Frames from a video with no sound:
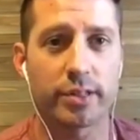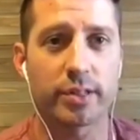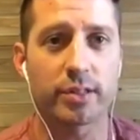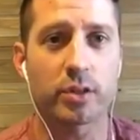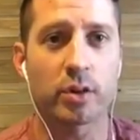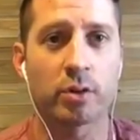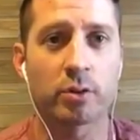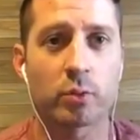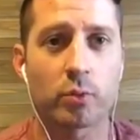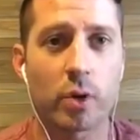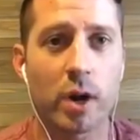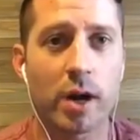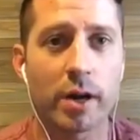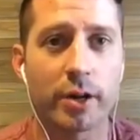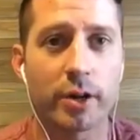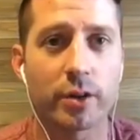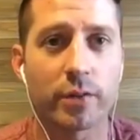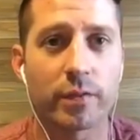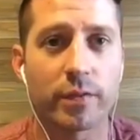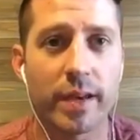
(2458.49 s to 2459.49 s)
It's called Rock
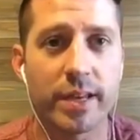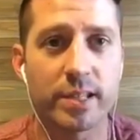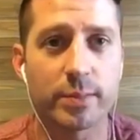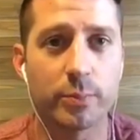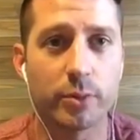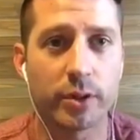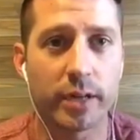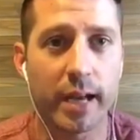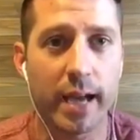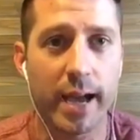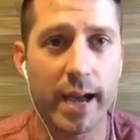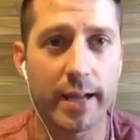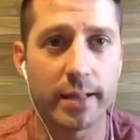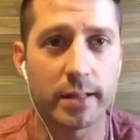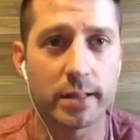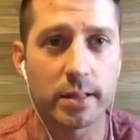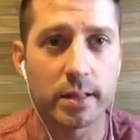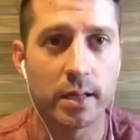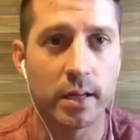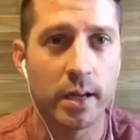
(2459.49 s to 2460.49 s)
Your Facebook
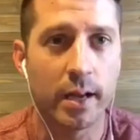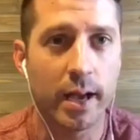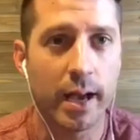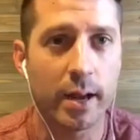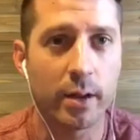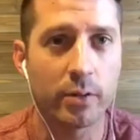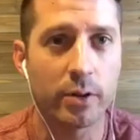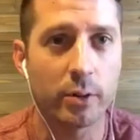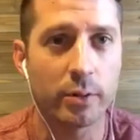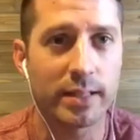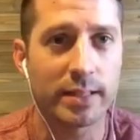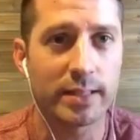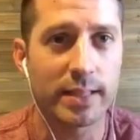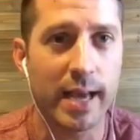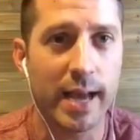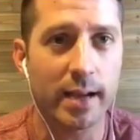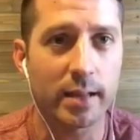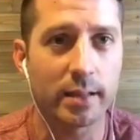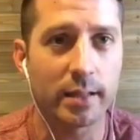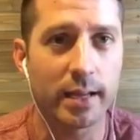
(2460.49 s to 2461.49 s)
Ads. I don't know
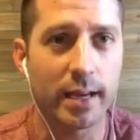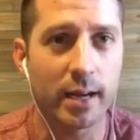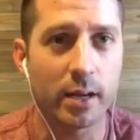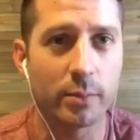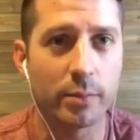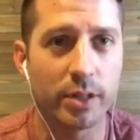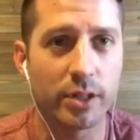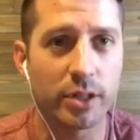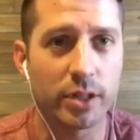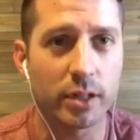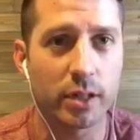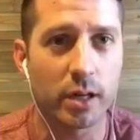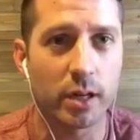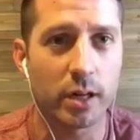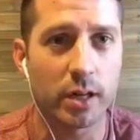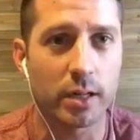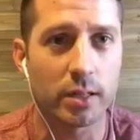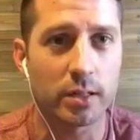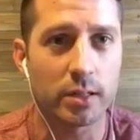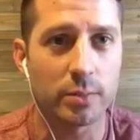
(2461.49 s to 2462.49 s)
exactly how much it
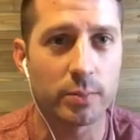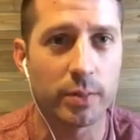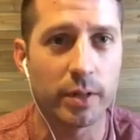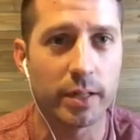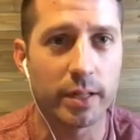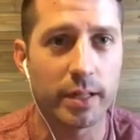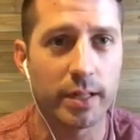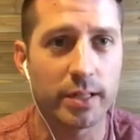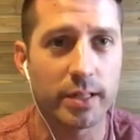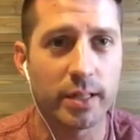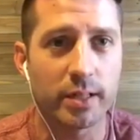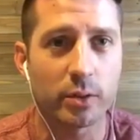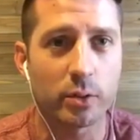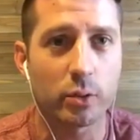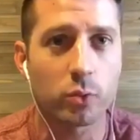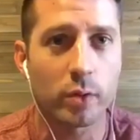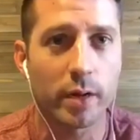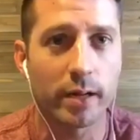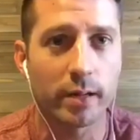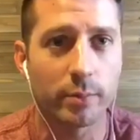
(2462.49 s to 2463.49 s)
costs, but it's
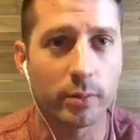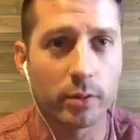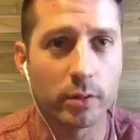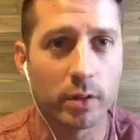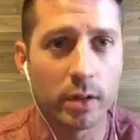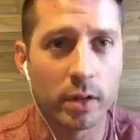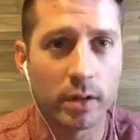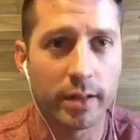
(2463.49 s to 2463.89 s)
incredible.